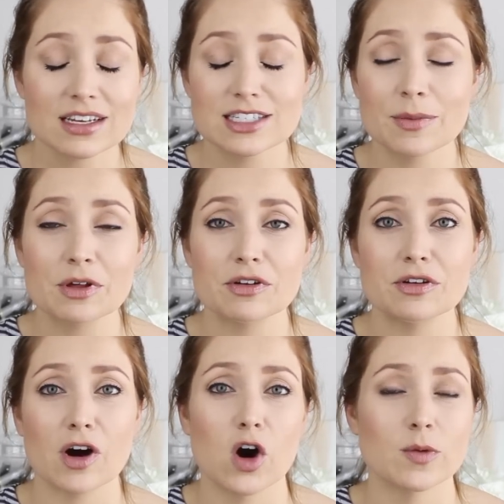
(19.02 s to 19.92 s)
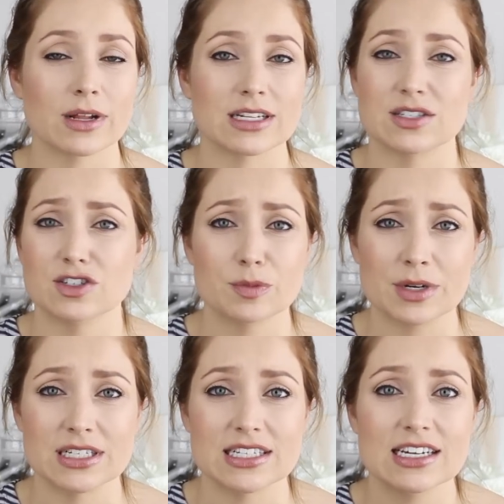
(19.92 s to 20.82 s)
something you can do at home that's super
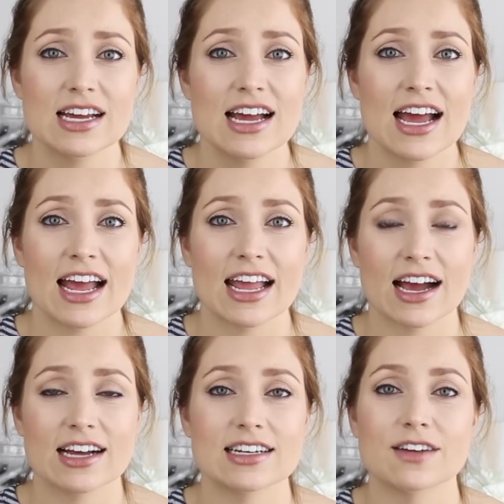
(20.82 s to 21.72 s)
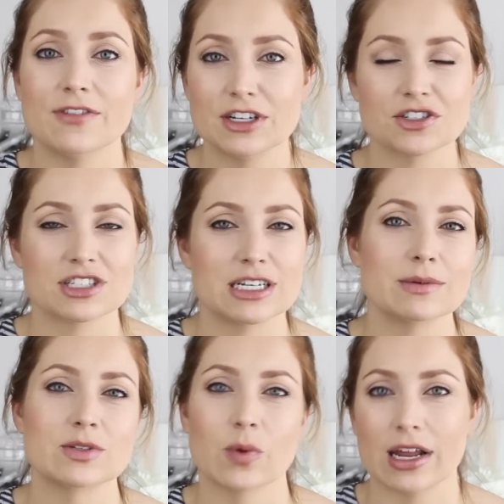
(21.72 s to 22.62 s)
easy, and a facial steam
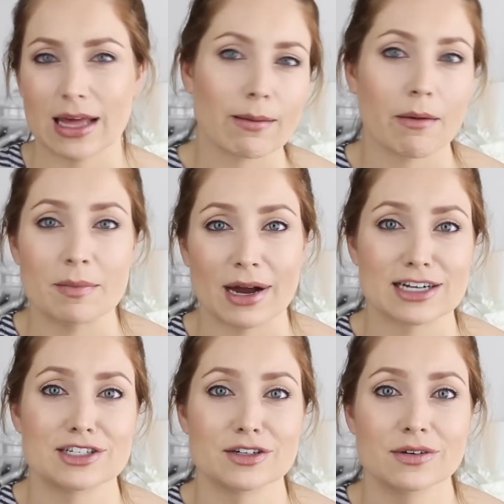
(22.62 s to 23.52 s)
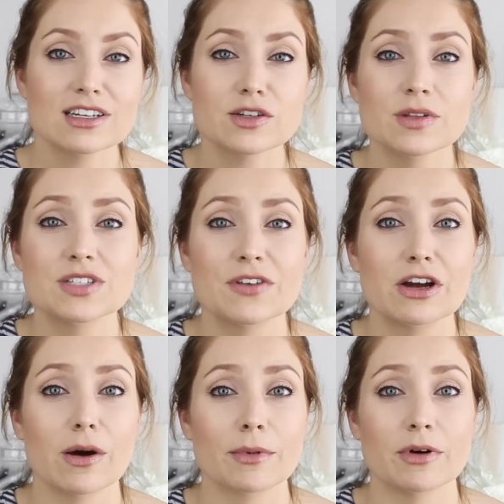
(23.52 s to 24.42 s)
is what I kept coming back to. So in this
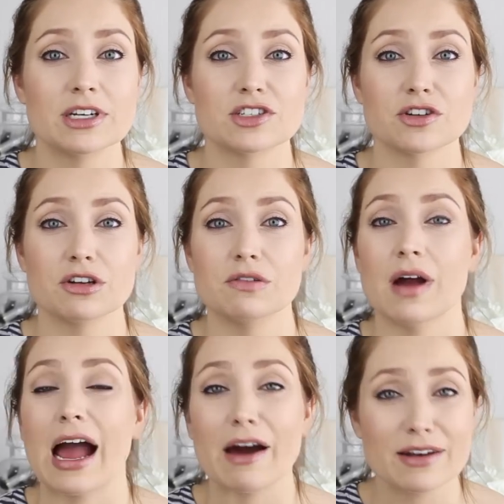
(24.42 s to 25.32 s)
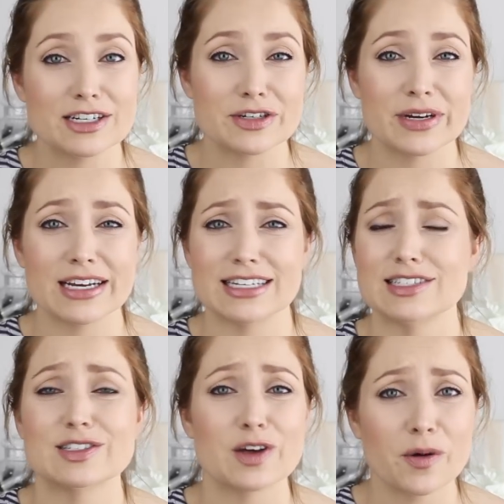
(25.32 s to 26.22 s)
video, I'm going to show you how to do it. It's
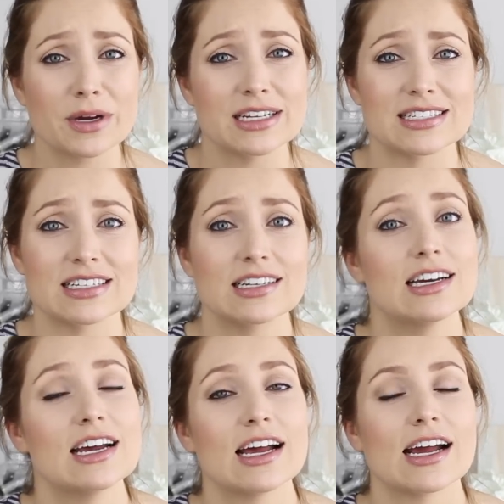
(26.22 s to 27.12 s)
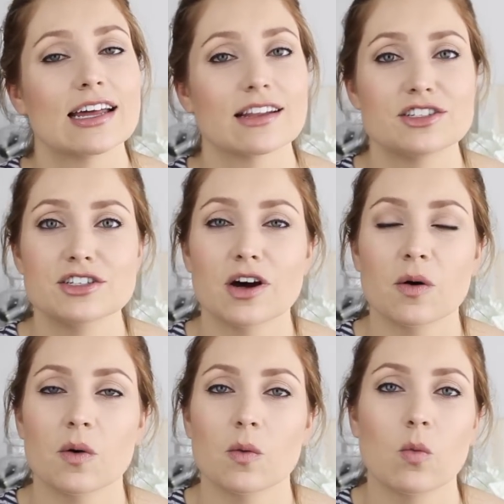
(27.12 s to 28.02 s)
so easy and let you
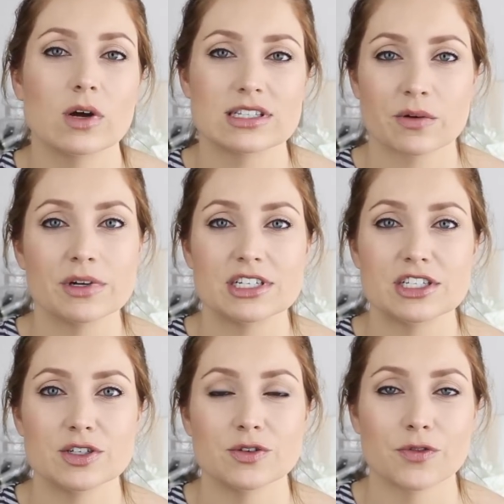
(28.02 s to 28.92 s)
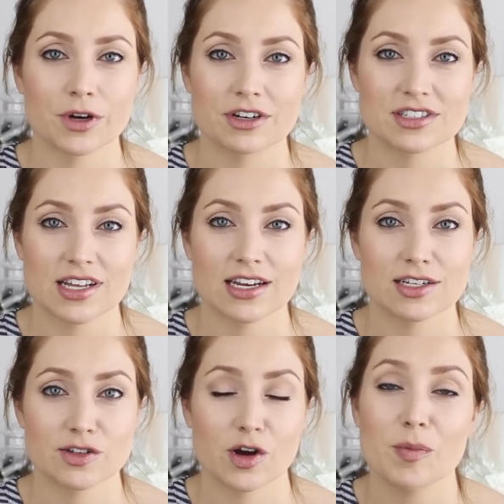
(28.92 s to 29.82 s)
know what it's going to do for your skin.
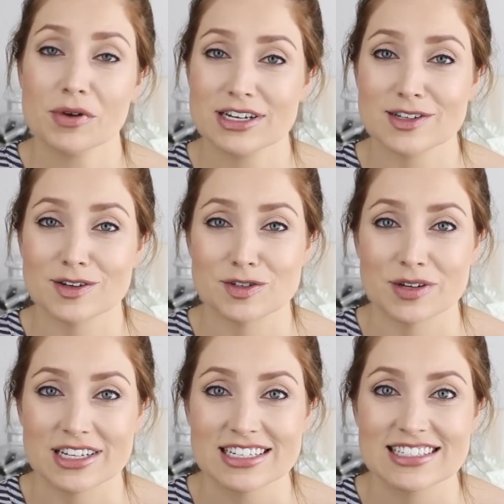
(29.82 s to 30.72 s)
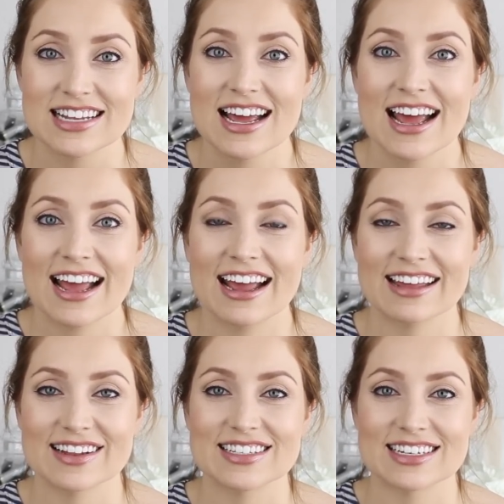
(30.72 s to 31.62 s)
So I hope you guys all enjoy this
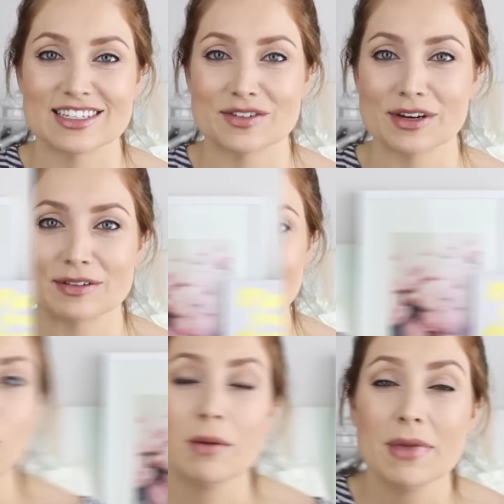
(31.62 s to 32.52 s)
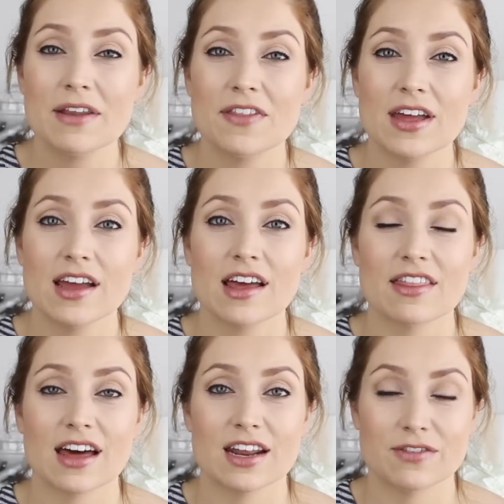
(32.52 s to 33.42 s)
and let's get into it. So one main thing
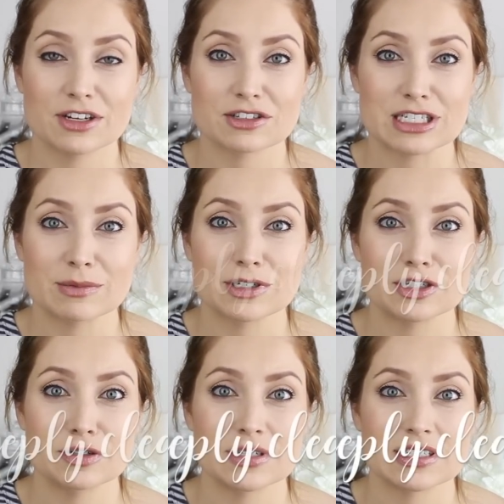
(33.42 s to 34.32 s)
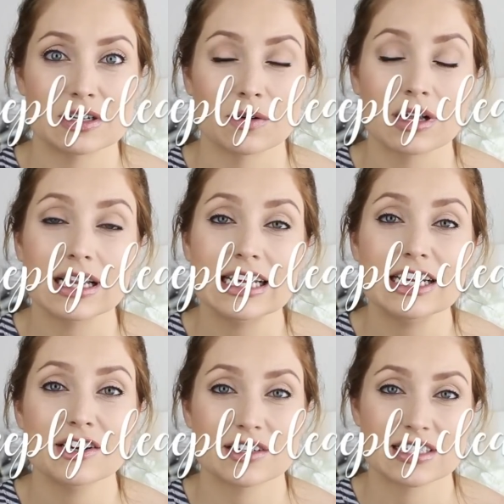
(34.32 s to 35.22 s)
that a facial steam will do is it'll
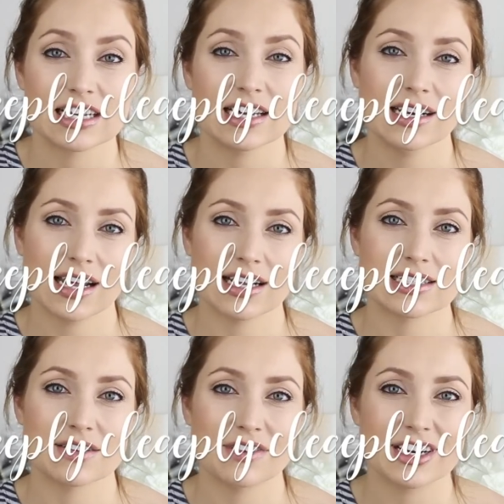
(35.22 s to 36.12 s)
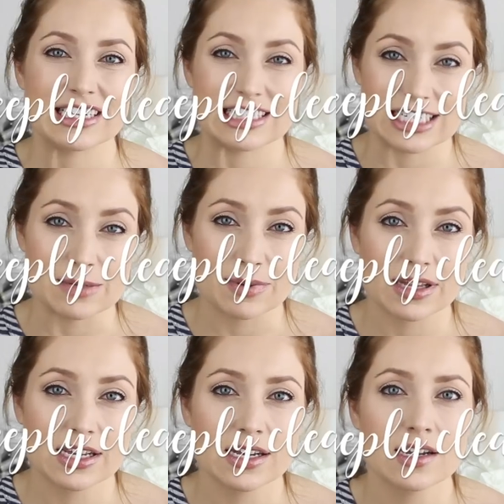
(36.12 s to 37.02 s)
clean your skin, and it's a very deep
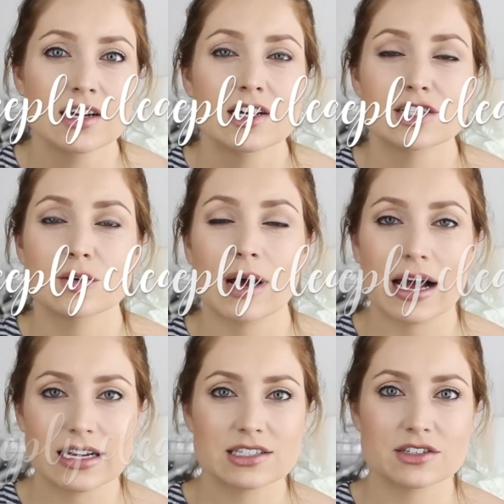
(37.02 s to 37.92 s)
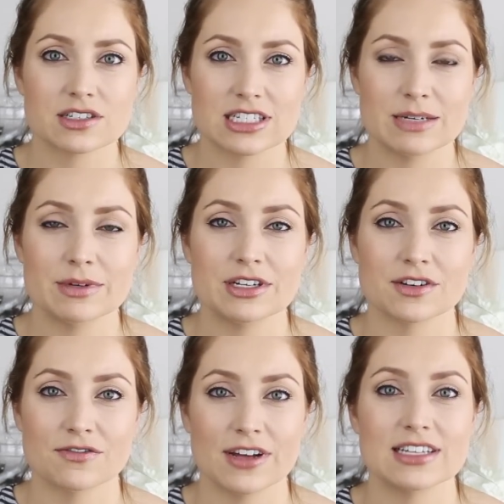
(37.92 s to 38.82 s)
clean. So as you're steaming
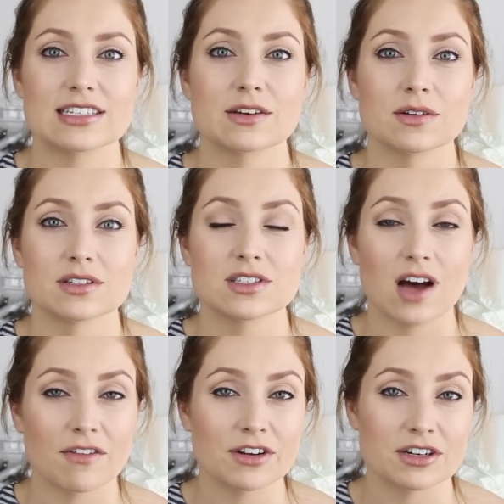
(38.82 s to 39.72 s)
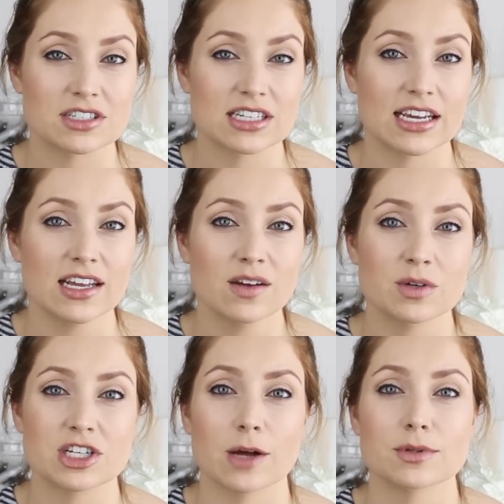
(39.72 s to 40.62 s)
your face, it'll soften your skin,
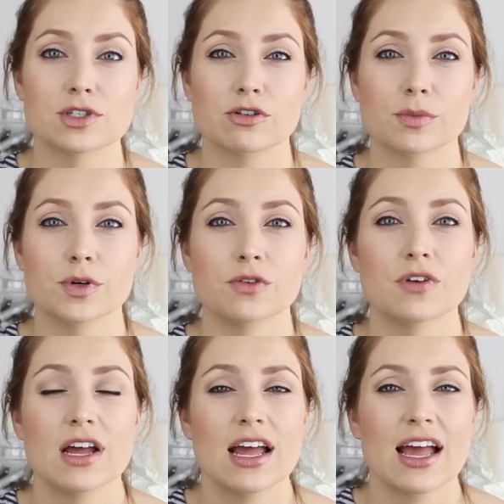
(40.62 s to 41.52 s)
which helps to remove